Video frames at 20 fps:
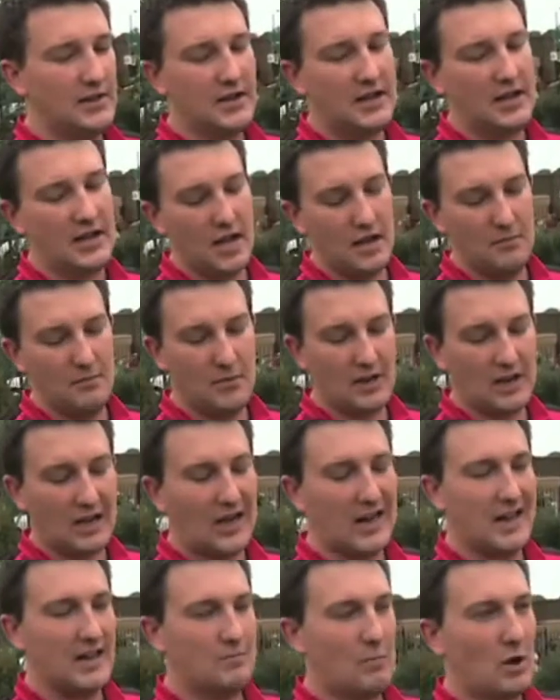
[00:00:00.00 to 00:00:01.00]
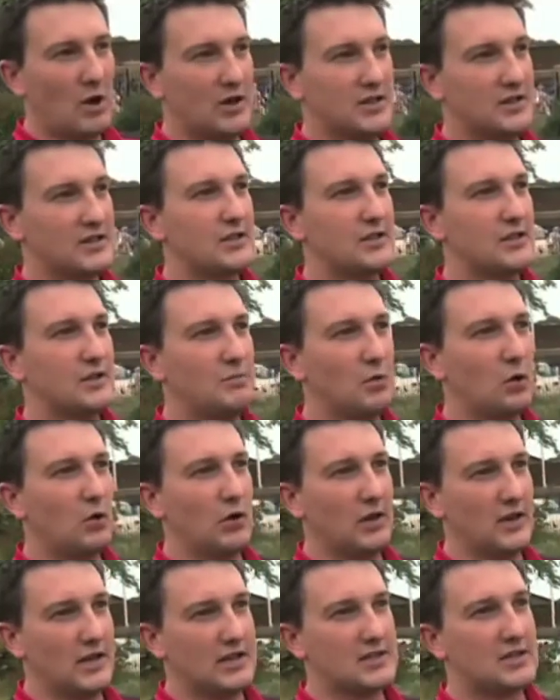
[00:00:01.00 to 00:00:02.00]
The clay binds to the
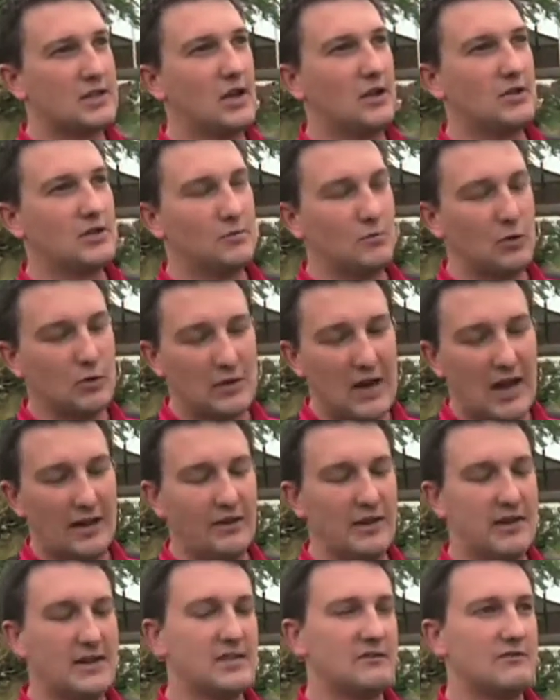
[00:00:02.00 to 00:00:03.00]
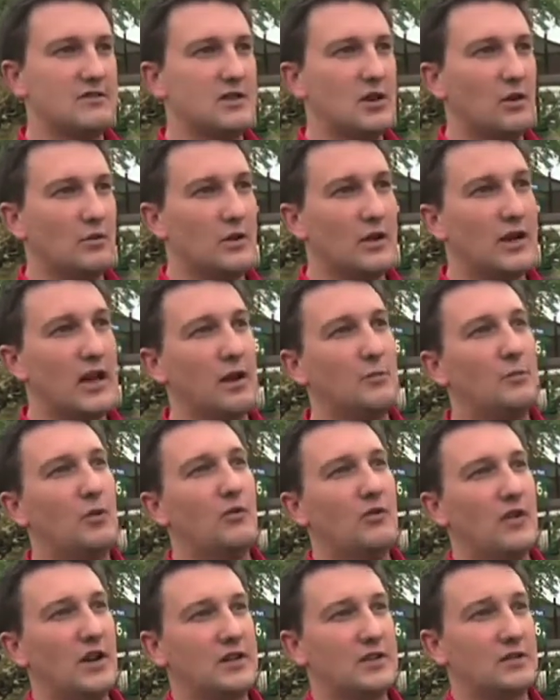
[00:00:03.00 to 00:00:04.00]
ball and it slows the ball down, and as a result you get a
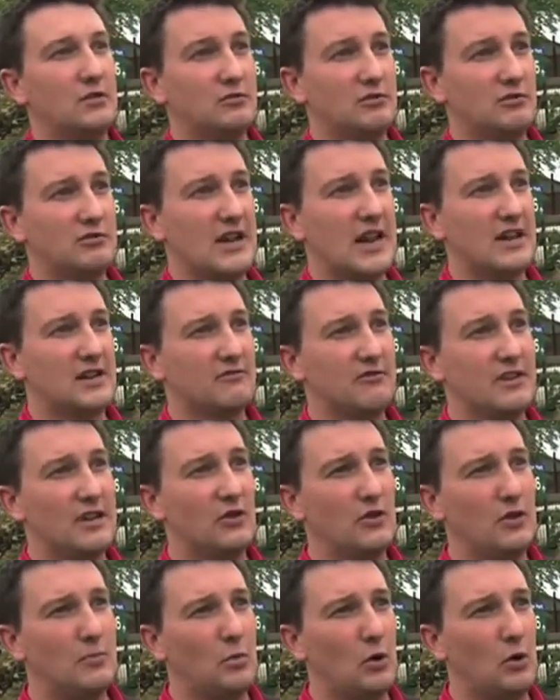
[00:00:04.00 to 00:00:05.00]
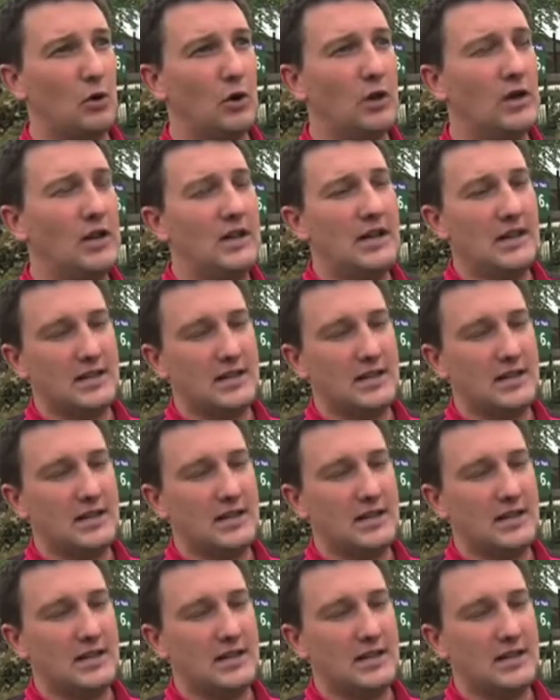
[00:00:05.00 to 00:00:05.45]
more vertical trajectory on the ball,